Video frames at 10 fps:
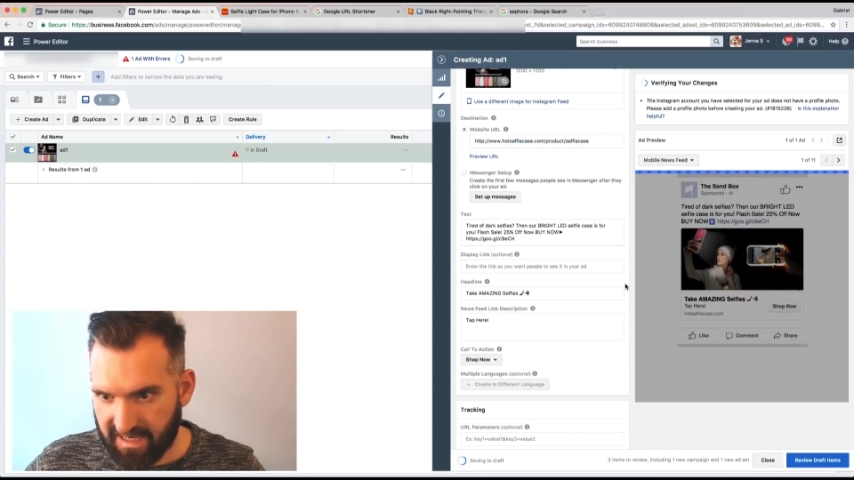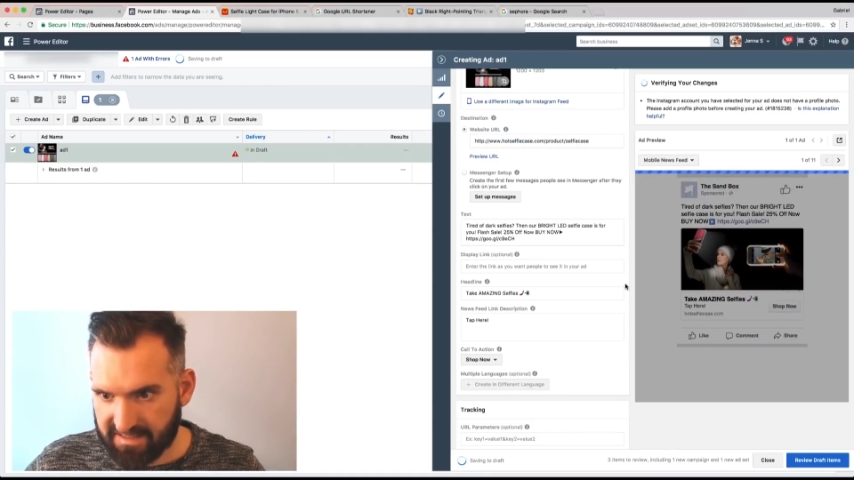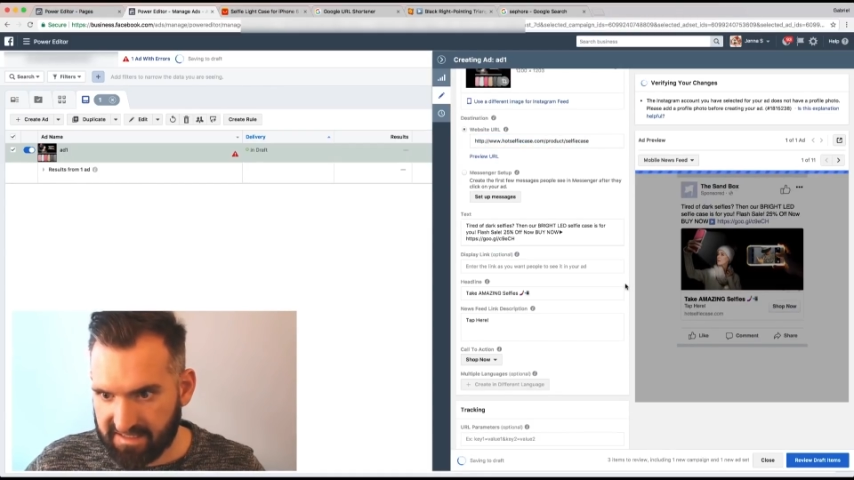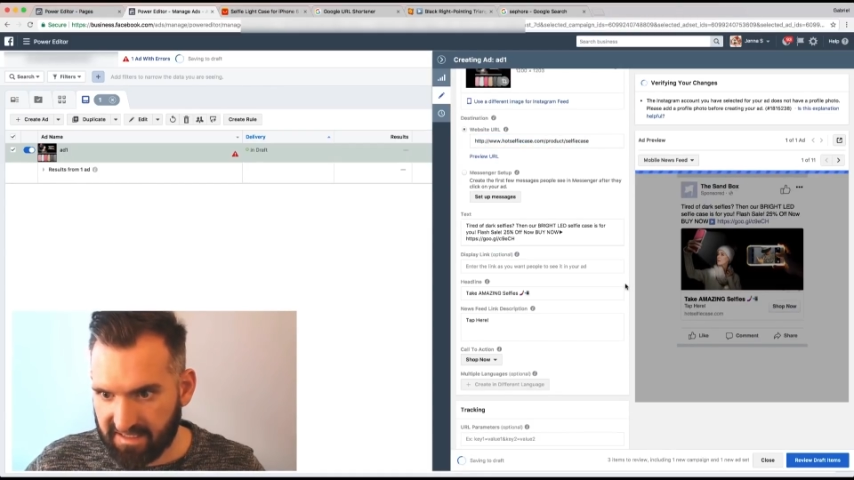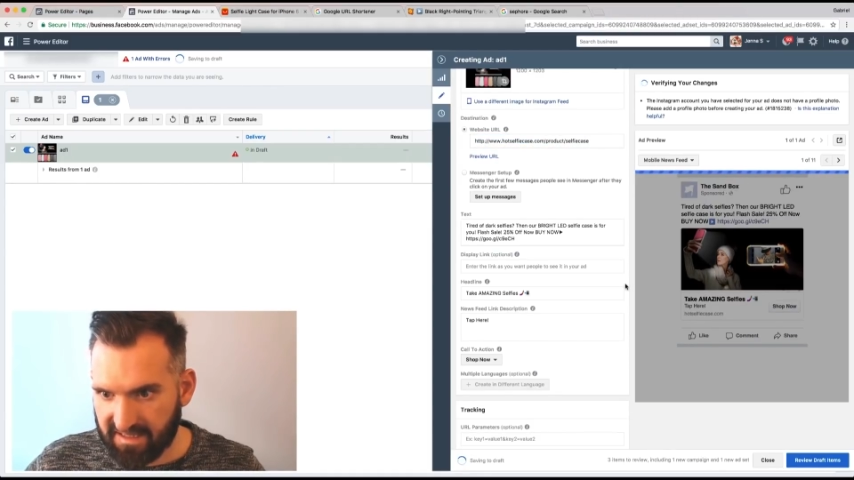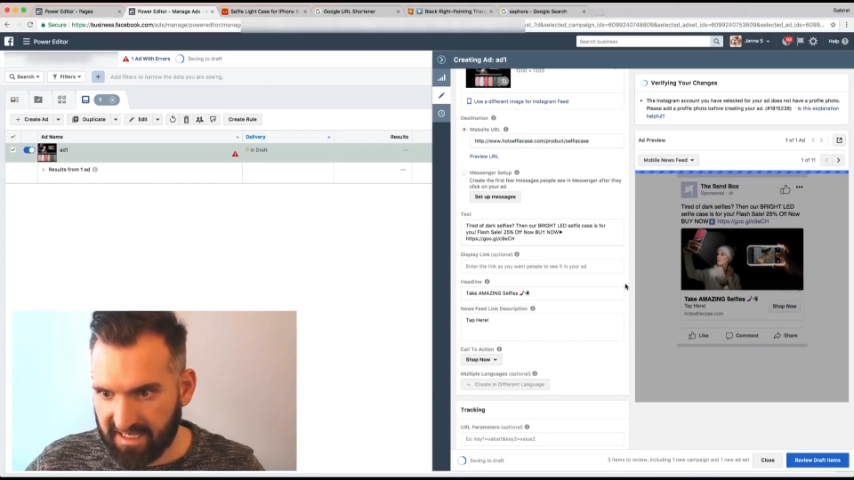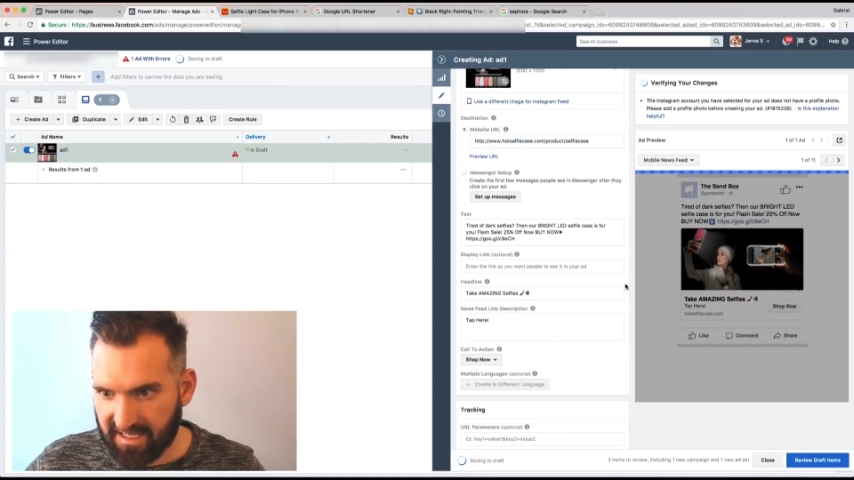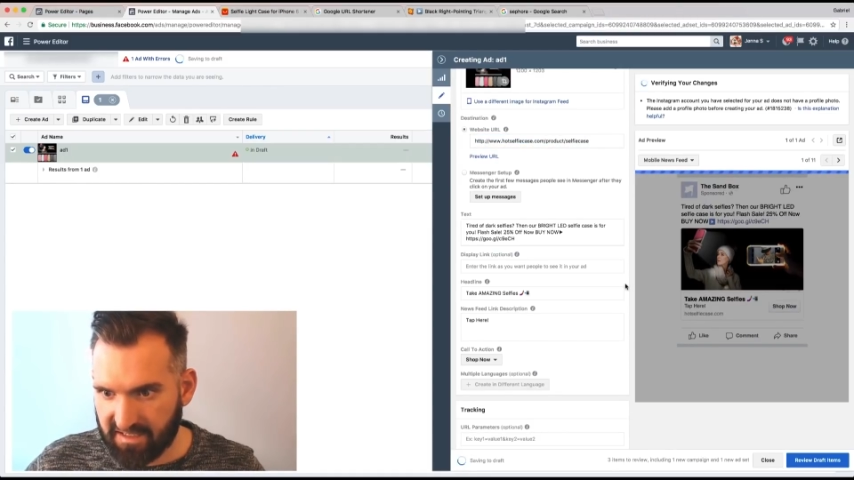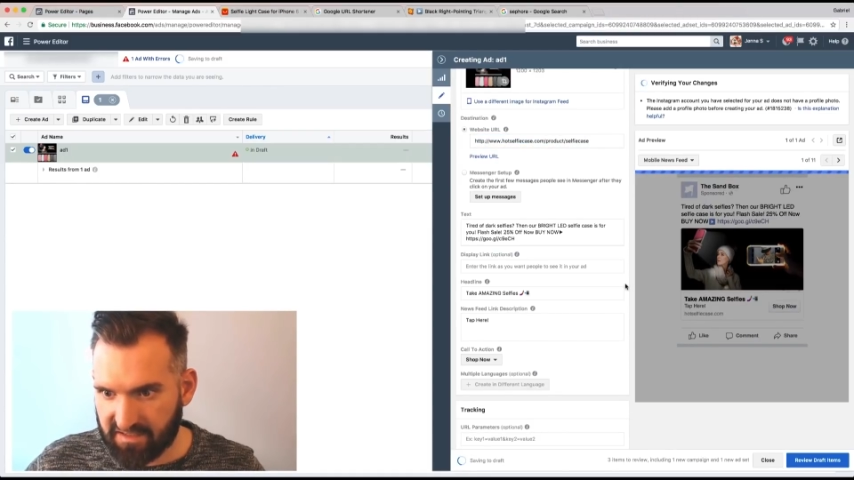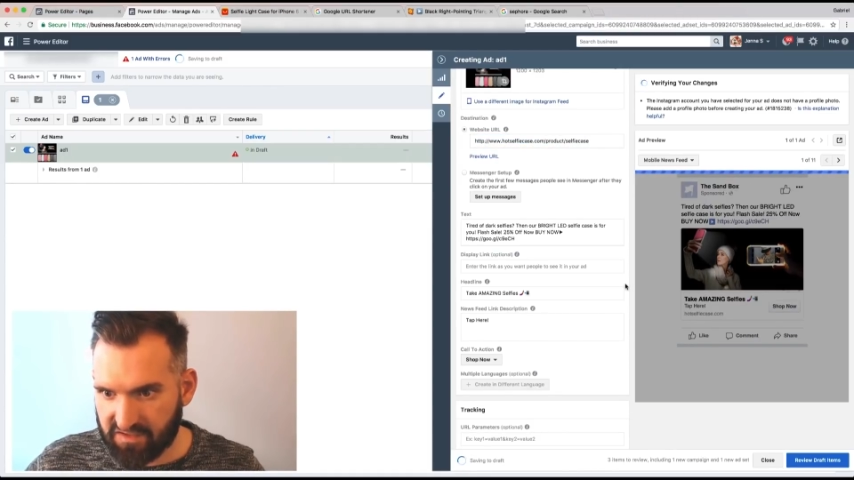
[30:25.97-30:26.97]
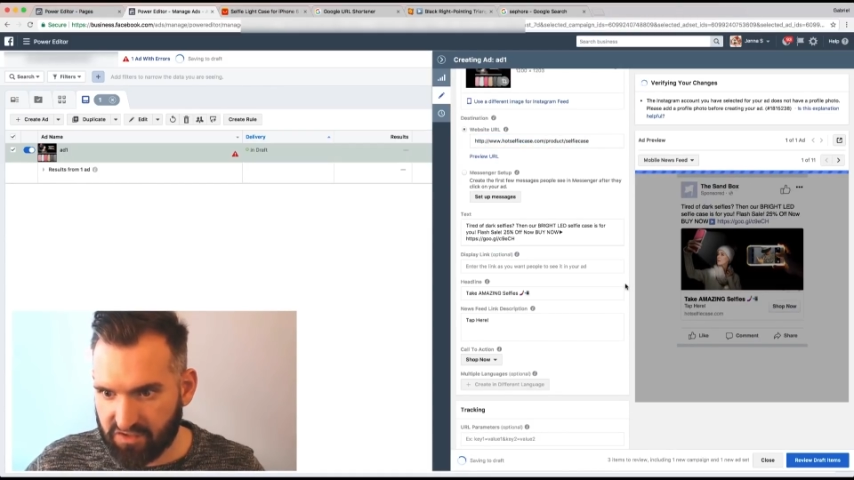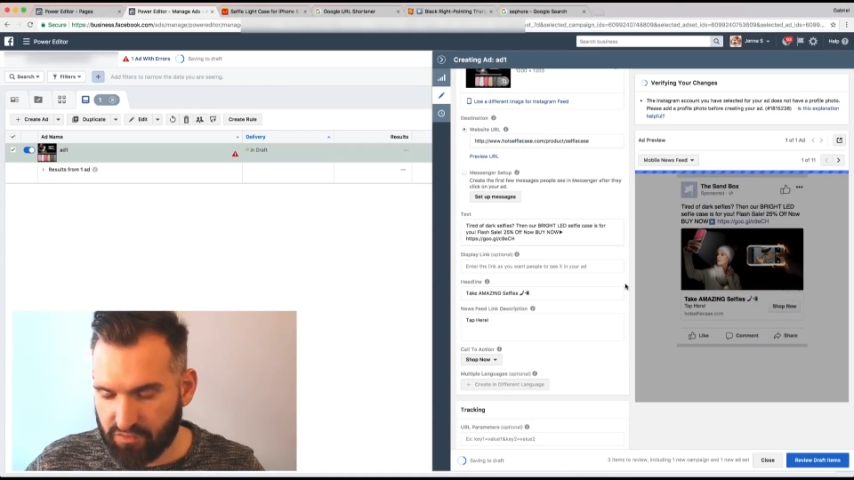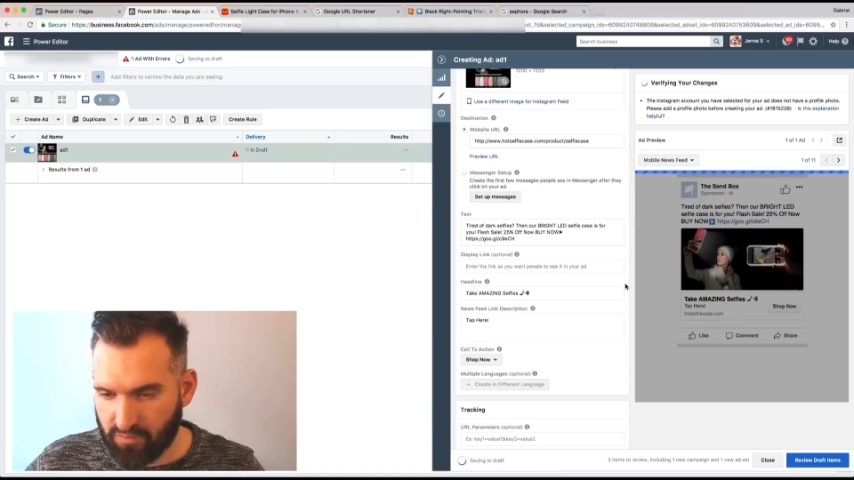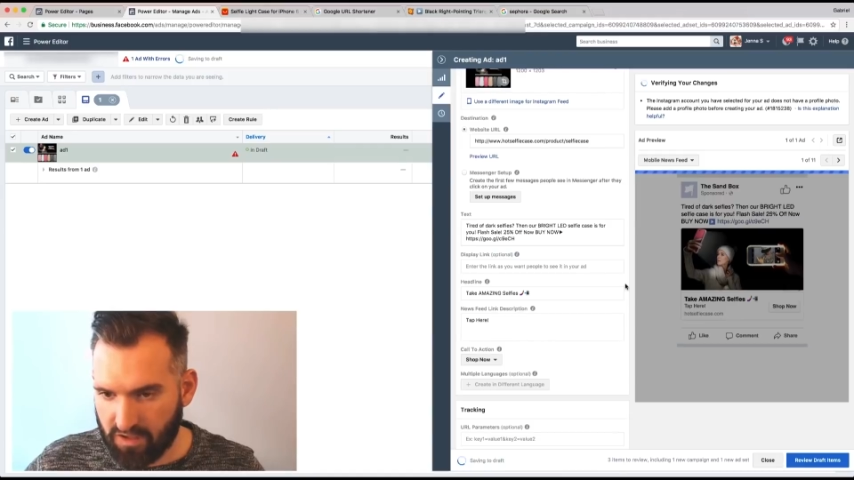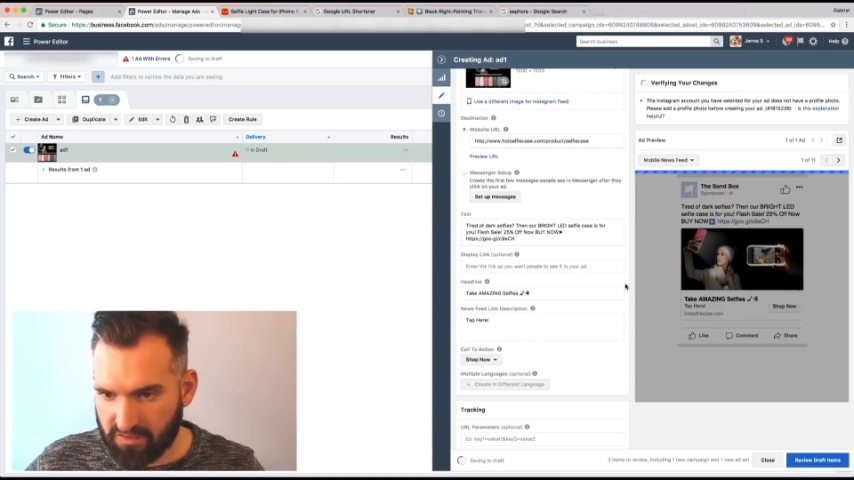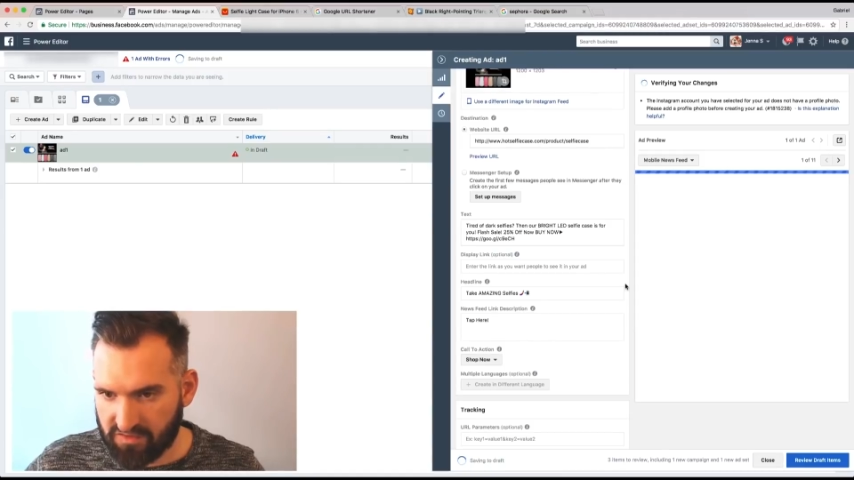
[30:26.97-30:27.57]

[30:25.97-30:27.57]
That is the link to